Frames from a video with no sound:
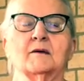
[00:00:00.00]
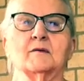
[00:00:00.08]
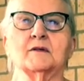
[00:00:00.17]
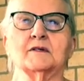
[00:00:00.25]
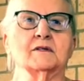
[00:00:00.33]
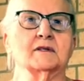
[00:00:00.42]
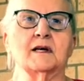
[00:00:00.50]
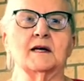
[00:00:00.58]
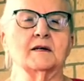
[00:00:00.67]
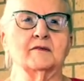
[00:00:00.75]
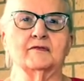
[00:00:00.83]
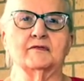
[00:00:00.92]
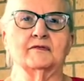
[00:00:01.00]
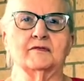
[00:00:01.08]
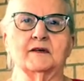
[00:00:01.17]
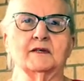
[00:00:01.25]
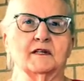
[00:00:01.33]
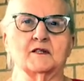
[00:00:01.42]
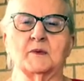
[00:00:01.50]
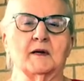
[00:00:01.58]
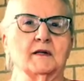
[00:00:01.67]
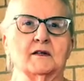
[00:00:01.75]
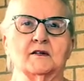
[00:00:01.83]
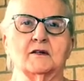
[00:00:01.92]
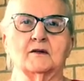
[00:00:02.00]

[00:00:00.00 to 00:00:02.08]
it was kind of unexpected, you know.